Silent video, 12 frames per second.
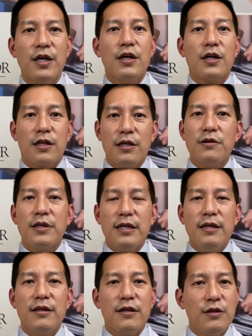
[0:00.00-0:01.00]

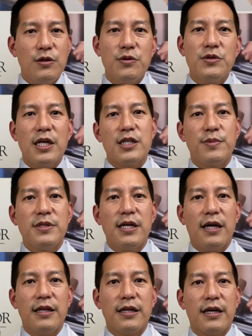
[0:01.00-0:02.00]
Clearly, the news has been
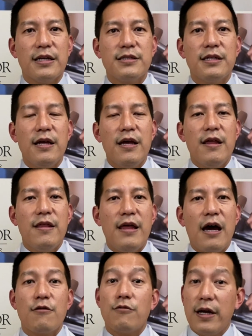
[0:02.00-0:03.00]
telling us
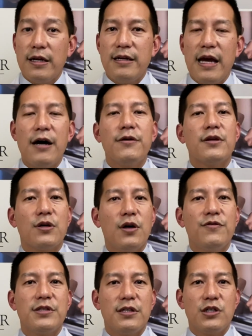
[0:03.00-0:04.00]
that right now the
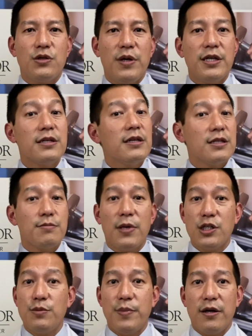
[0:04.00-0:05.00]
COVID situation is
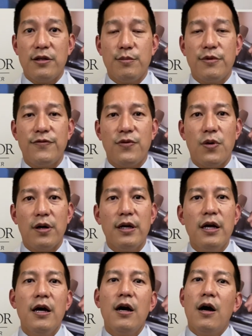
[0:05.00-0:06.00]
much better than before.
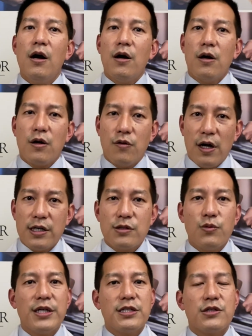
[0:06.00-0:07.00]
Across
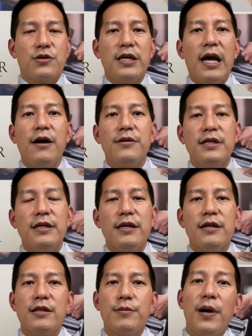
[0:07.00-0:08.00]
Westchester County,
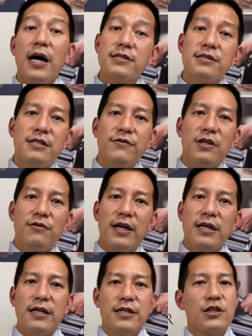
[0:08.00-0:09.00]
the positivity
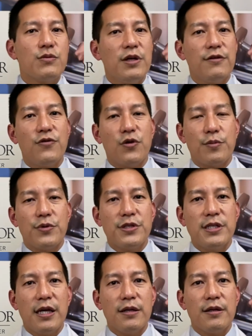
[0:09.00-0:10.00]
rate is 3 to 4%.